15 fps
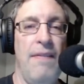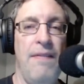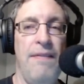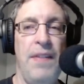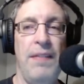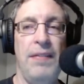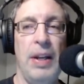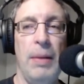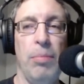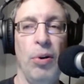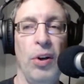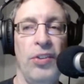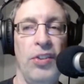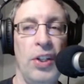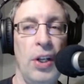50
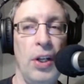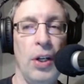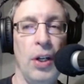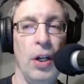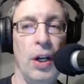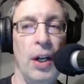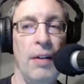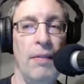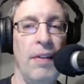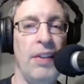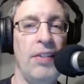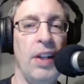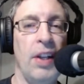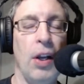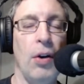plus year
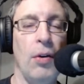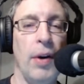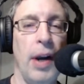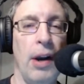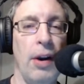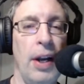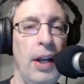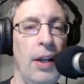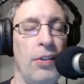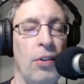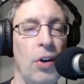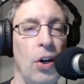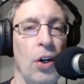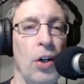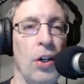investing career, he has
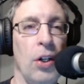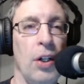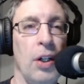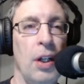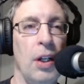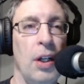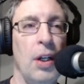earned